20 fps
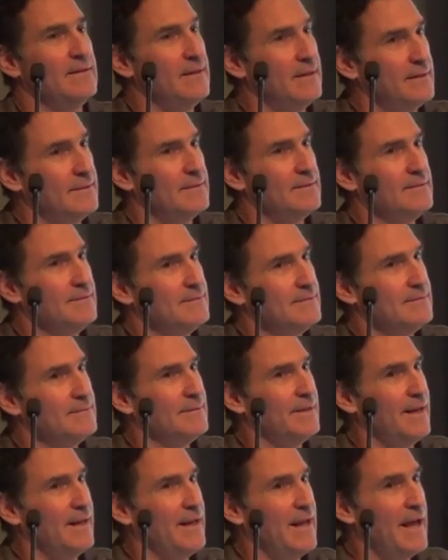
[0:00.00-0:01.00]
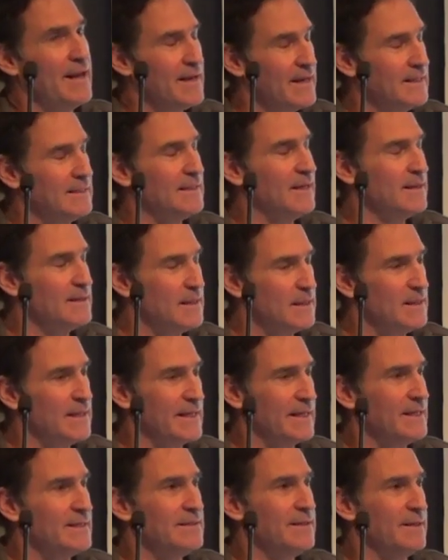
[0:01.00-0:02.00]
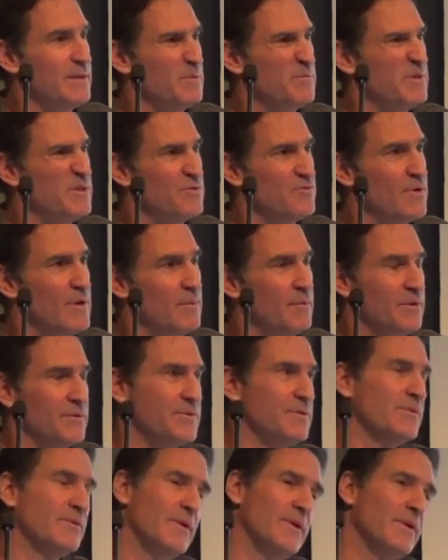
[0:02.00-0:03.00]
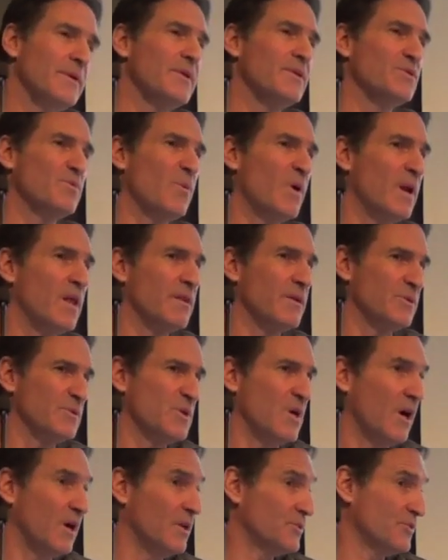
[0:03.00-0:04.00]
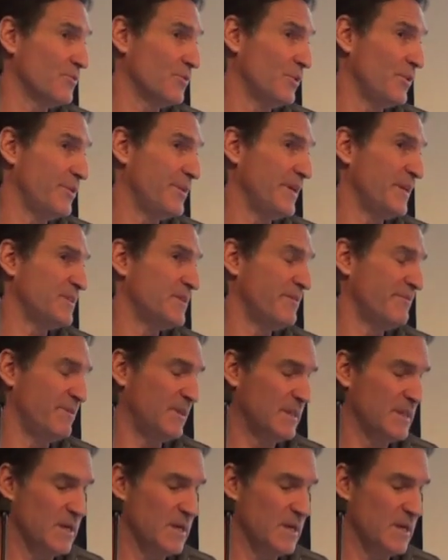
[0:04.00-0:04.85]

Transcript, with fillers: and had I done that, like I said, it would have been troubles it's one of those cultural things. If you